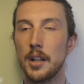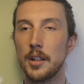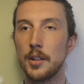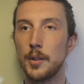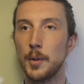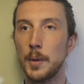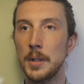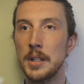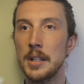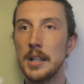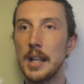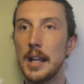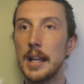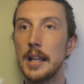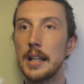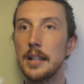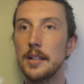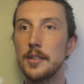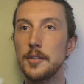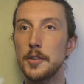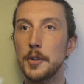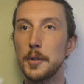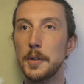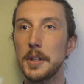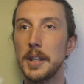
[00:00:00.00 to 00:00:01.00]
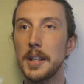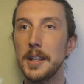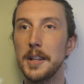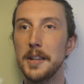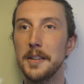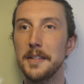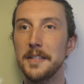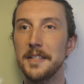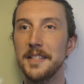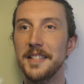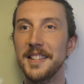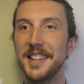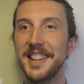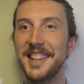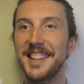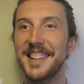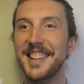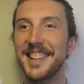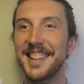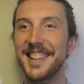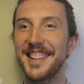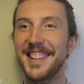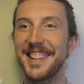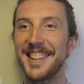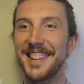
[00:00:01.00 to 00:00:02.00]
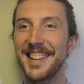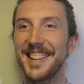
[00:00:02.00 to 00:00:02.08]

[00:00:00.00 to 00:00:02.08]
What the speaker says: Green Day, Dookie. Yeah.